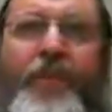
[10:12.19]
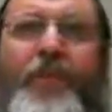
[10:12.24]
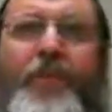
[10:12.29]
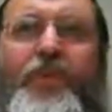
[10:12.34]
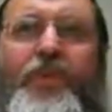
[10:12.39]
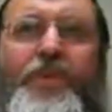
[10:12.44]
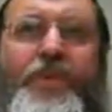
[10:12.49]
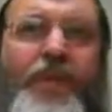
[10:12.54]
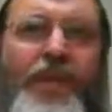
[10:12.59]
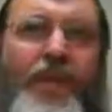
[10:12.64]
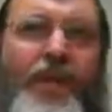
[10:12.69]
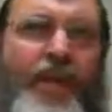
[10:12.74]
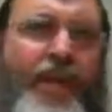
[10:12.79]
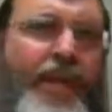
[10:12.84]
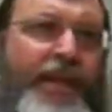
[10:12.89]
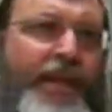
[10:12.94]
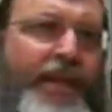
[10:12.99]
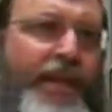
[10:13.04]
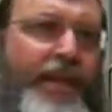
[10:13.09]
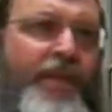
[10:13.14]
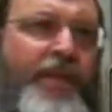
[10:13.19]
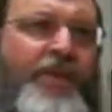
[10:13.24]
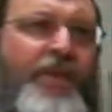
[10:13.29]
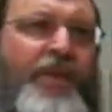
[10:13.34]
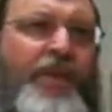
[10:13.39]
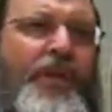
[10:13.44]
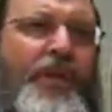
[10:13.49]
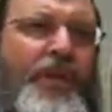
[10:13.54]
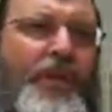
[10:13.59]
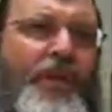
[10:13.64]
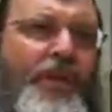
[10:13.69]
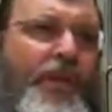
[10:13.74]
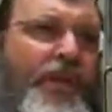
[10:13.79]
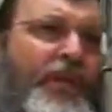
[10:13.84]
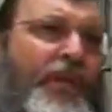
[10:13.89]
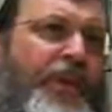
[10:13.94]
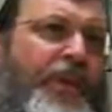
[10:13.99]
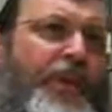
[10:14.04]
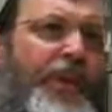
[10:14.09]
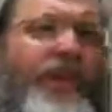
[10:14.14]
He was uh, he was uh, he was
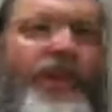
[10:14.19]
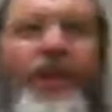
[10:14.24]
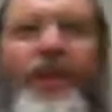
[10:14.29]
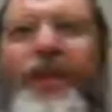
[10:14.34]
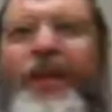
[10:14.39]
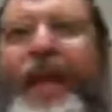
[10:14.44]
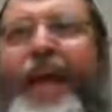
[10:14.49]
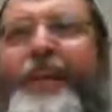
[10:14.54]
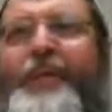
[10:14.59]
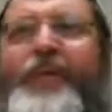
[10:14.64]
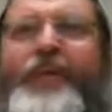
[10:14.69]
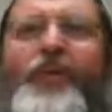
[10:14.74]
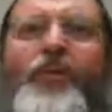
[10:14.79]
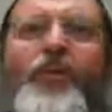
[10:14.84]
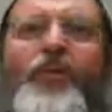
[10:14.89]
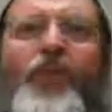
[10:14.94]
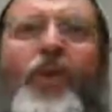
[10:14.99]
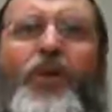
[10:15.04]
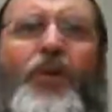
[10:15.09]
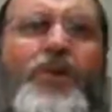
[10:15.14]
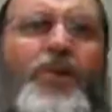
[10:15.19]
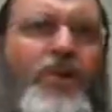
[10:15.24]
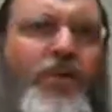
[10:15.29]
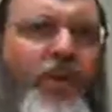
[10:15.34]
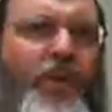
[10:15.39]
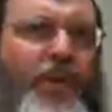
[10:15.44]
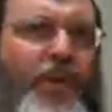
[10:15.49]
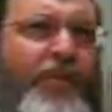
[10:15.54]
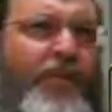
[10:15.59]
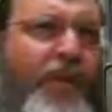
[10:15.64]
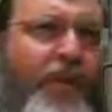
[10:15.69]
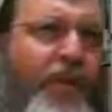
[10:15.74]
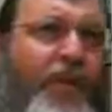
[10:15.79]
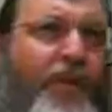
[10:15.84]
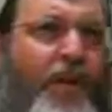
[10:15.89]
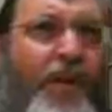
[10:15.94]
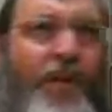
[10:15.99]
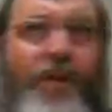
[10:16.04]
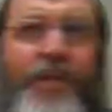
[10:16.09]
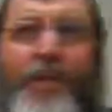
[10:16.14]
living in the, the Amazon forests or whatever. He didn't
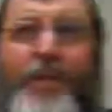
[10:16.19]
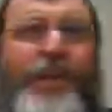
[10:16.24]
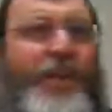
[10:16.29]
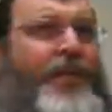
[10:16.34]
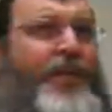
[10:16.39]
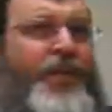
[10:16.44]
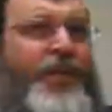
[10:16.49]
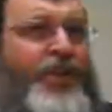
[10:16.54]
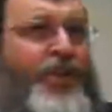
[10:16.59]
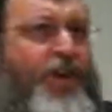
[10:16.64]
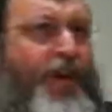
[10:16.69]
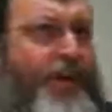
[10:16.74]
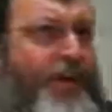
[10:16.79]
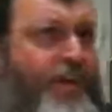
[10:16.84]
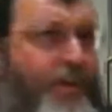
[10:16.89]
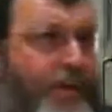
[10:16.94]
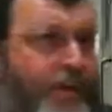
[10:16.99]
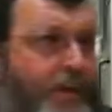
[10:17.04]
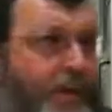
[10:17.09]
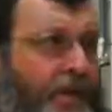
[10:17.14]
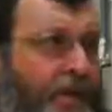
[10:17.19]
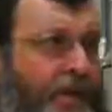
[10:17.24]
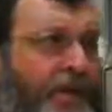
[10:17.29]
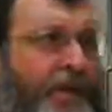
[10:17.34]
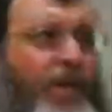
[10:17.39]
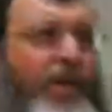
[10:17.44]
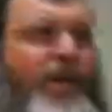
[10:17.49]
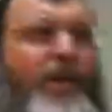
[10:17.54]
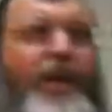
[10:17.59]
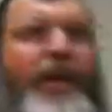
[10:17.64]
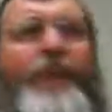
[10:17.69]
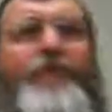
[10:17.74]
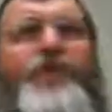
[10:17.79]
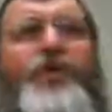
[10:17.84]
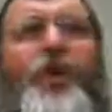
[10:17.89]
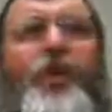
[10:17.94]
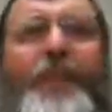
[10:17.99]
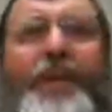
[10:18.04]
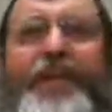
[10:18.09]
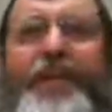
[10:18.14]
know anything about Yiddishkeit, whatever. Comes
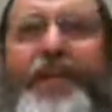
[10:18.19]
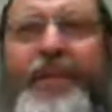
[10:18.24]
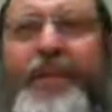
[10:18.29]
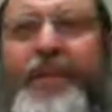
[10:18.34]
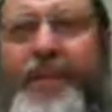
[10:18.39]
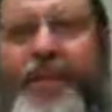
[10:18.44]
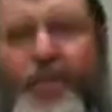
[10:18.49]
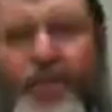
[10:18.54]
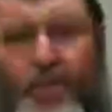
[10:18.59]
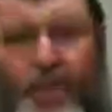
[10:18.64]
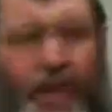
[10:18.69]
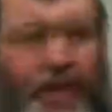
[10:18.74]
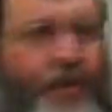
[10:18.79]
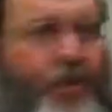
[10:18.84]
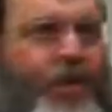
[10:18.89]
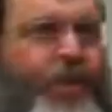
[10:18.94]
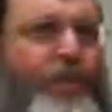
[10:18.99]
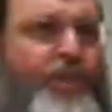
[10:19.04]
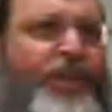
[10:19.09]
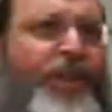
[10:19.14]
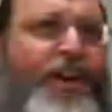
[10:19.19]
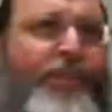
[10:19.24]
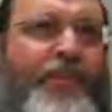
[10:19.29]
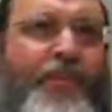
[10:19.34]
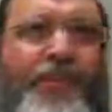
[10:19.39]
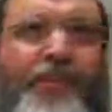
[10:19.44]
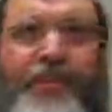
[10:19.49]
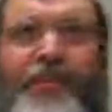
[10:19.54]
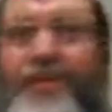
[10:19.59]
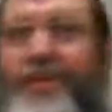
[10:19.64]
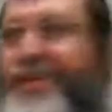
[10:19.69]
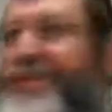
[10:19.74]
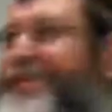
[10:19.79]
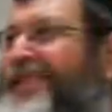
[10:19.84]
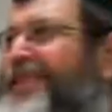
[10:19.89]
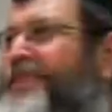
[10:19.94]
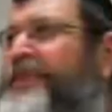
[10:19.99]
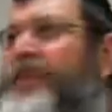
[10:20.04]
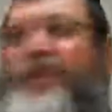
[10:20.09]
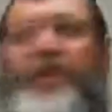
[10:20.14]
Yom HaDin, they say to him, why do you keep Shabbos? He
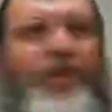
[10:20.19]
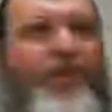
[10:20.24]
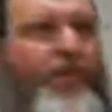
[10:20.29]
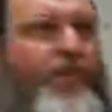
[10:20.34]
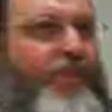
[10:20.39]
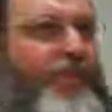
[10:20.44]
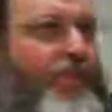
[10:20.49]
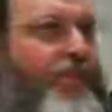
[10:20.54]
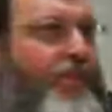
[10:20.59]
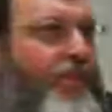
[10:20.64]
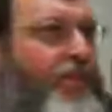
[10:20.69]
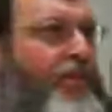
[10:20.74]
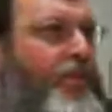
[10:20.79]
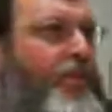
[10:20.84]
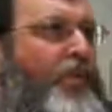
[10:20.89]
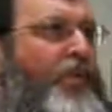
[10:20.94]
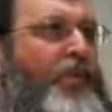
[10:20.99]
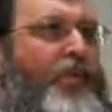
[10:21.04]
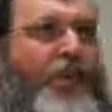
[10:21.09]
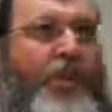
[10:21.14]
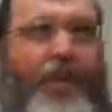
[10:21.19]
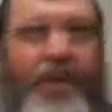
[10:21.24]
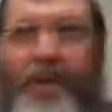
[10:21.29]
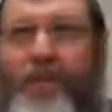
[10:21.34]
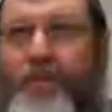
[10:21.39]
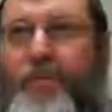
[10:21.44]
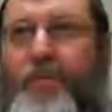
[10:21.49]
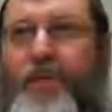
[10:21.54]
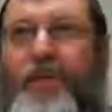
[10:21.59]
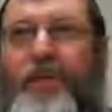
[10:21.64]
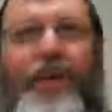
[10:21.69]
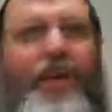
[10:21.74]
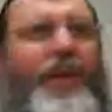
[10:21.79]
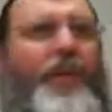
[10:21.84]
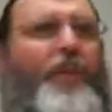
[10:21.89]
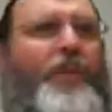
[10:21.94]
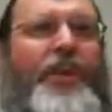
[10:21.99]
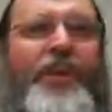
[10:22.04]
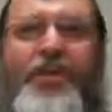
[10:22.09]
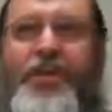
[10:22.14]
says, what's Shabbos? I don't know what you're talking about. I don't know, I don't
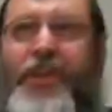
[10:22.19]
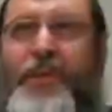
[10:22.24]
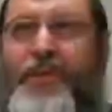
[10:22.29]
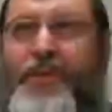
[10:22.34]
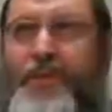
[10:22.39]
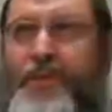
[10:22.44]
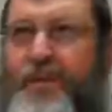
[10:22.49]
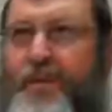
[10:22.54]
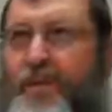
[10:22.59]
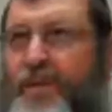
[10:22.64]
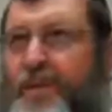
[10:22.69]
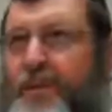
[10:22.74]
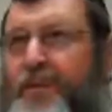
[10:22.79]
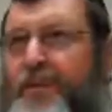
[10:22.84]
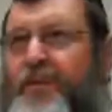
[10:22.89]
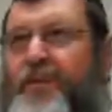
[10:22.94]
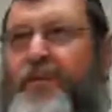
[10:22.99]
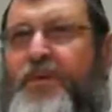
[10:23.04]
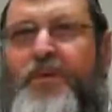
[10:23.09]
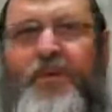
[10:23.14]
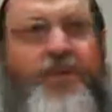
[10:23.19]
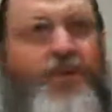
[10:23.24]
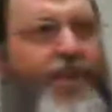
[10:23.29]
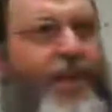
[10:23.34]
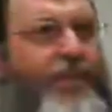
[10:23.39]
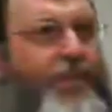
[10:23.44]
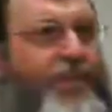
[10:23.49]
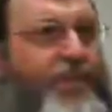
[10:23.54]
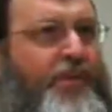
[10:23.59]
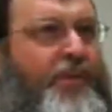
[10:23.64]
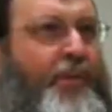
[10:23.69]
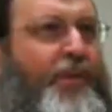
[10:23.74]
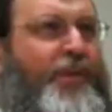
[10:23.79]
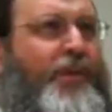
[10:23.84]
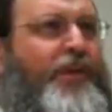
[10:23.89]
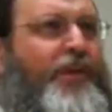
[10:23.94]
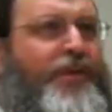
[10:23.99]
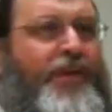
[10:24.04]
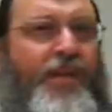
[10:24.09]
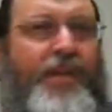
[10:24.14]
know about Shabbos. What's the Shabbos?
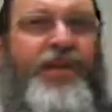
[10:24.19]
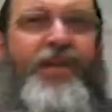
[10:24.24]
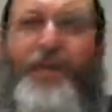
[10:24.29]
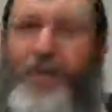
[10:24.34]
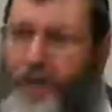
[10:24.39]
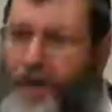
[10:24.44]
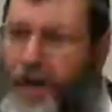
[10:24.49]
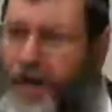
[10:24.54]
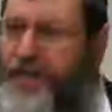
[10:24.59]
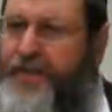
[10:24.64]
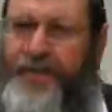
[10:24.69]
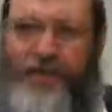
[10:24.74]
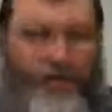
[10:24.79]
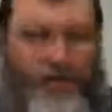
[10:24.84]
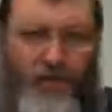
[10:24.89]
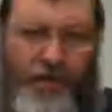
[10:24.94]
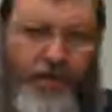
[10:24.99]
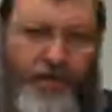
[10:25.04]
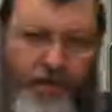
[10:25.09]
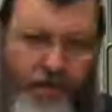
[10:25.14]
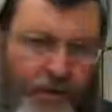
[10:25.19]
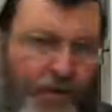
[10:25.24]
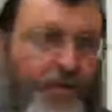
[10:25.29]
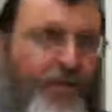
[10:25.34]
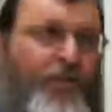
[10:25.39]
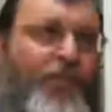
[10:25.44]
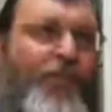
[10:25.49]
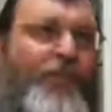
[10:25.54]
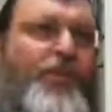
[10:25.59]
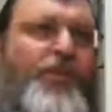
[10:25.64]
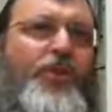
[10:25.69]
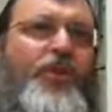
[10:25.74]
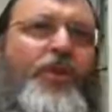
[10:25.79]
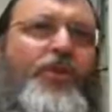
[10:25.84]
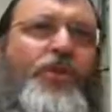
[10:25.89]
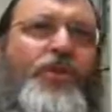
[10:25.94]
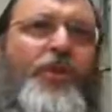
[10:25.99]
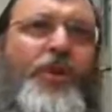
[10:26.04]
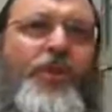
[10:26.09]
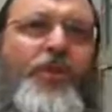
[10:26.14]
They say to him, you're out. You're, you're, Shabbos you're
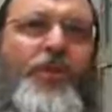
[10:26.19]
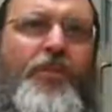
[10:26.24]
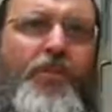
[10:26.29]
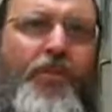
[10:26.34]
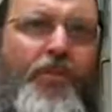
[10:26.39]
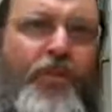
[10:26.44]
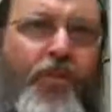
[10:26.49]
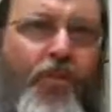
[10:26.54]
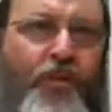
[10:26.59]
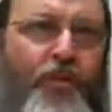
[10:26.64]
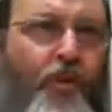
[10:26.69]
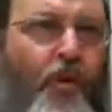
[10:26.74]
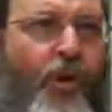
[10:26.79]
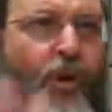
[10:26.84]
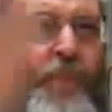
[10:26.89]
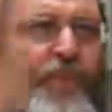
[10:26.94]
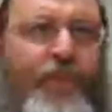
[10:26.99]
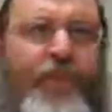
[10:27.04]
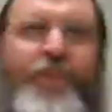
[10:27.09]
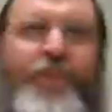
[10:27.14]
not responsible for, you're off.